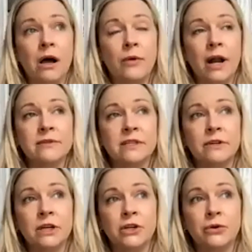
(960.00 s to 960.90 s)
When I was living
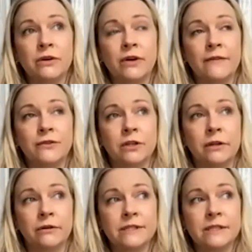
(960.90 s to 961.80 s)
in New York right after
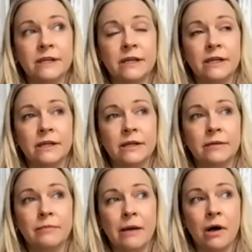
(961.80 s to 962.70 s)
Clarissa,
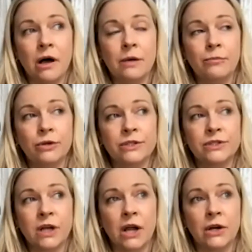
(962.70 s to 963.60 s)
my mom was
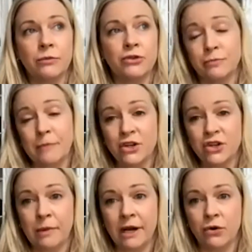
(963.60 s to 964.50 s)
she was
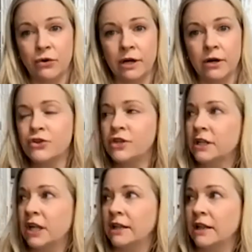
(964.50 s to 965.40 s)
managing my career. She
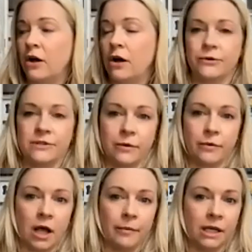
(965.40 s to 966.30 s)
didn't like the offers that were
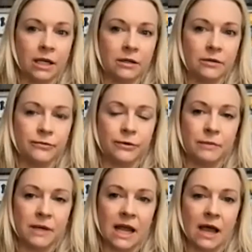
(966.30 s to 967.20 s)
coming in for
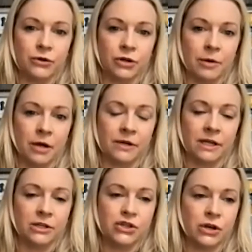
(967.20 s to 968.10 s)
me after coming off a
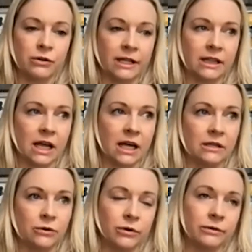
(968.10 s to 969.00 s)
kids show like that,
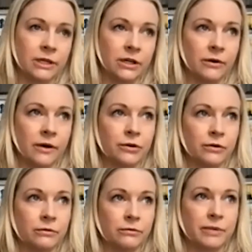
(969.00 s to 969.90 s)
or, you know,
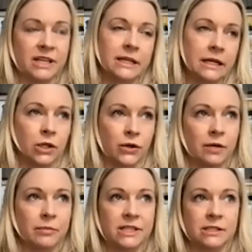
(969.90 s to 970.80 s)
because of
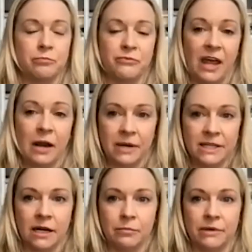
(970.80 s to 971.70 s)
Nickelodeon, because of the fan
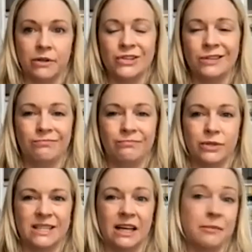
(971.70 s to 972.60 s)
base I'd built. She
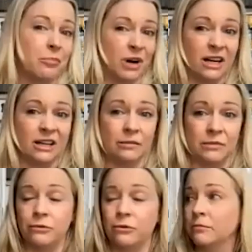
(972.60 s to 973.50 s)
was thinking about branding
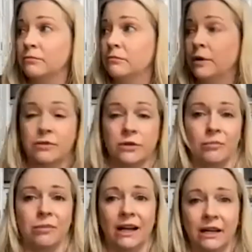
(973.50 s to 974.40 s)
before it was
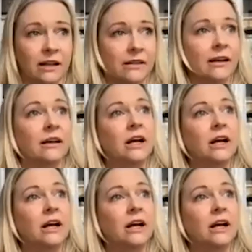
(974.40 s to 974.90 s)
called branding, I think.